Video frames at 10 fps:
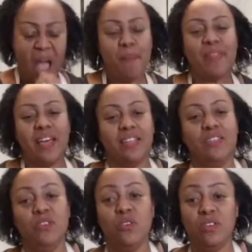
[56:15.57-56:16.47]
I'm not,
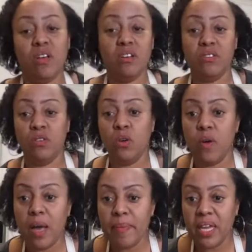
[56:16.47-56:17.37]
you know, y'all know
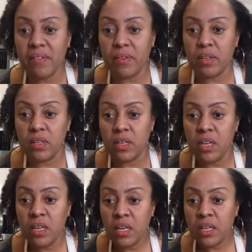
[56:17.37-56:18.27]
I'm not even,
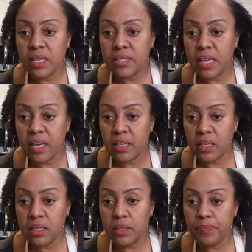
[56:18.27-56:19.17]
it's not,
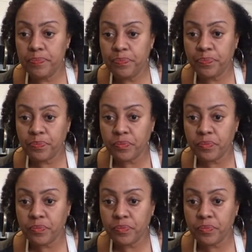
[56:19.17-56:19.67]
I'm